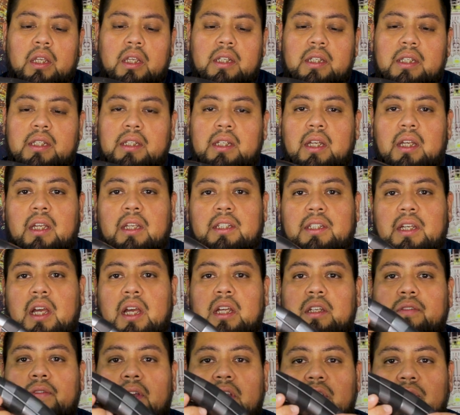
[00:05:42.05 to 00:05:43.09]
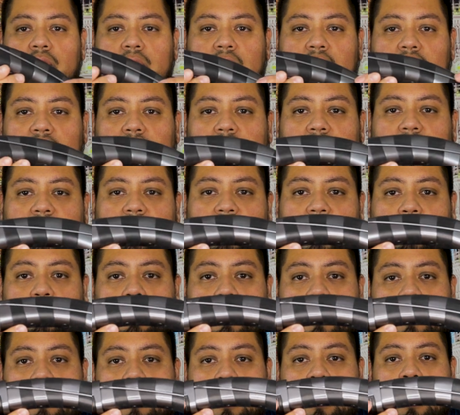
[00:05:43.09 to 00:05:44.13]
This is the Asajj Ventress's
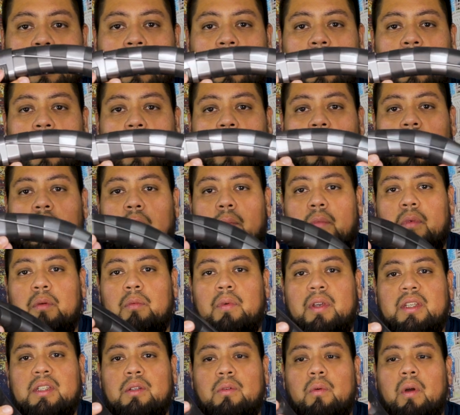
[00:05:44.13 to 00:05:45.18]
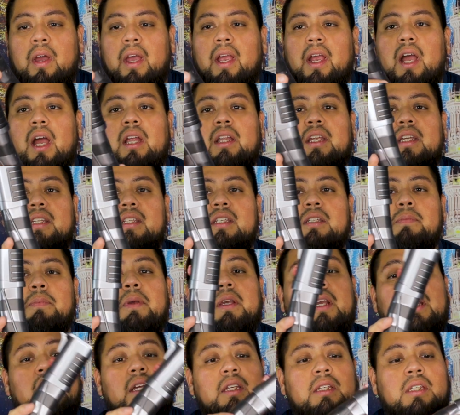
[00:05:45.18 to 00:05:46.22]
lightsaber. Um, the reason why I got this is
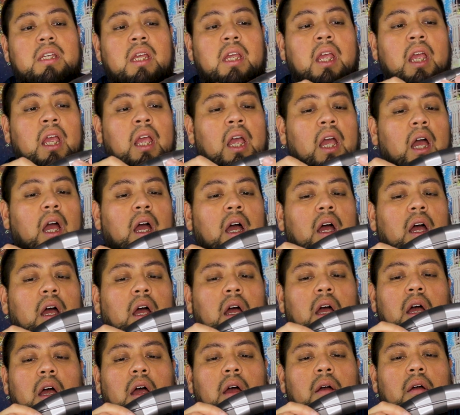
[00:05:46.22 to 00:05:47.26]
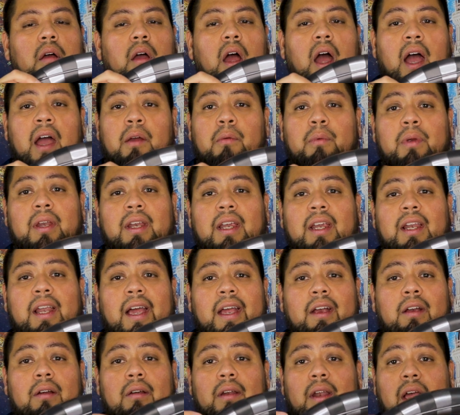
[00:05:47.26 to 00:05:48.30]
because uh, I really
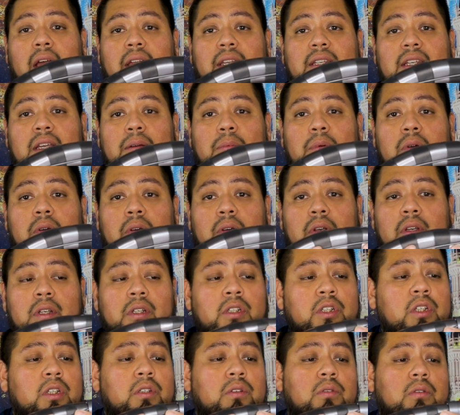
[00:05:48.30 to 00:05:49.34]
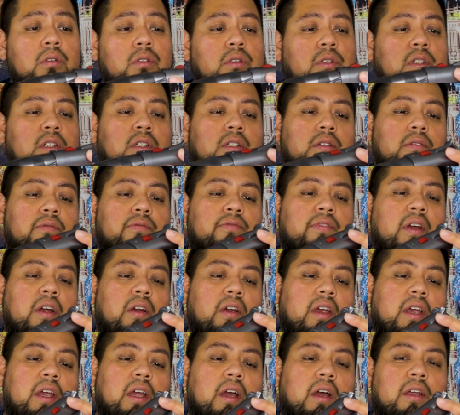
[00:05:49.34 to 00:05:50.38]
like her lightsaber. She's she's
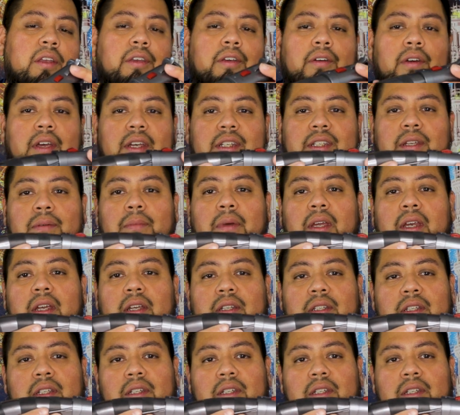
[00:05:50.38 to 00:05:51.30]
very underestimated.